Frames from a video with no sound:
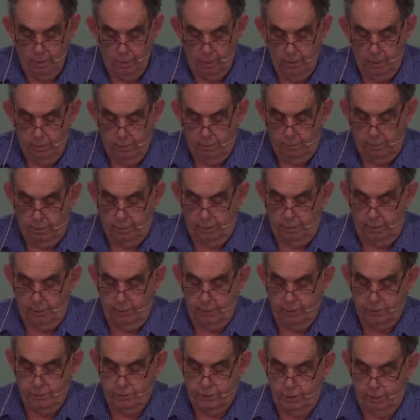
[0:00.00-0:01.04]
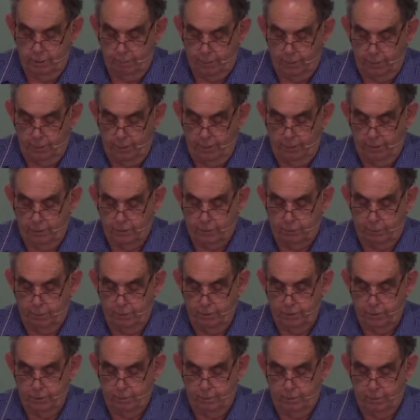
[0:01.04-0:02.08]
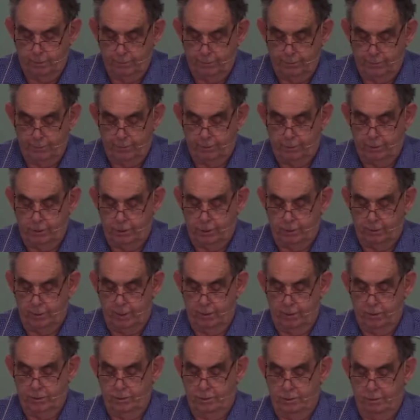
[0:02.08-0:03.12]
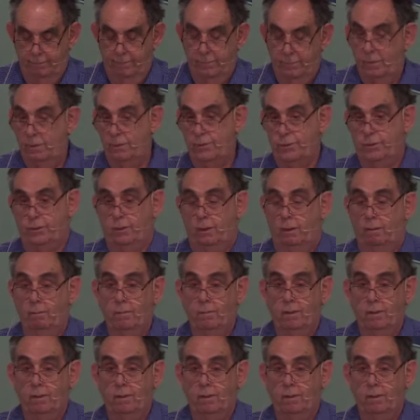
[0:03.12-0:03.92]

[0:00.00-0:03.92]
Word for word: Not only does she apply this principle to situations of worship,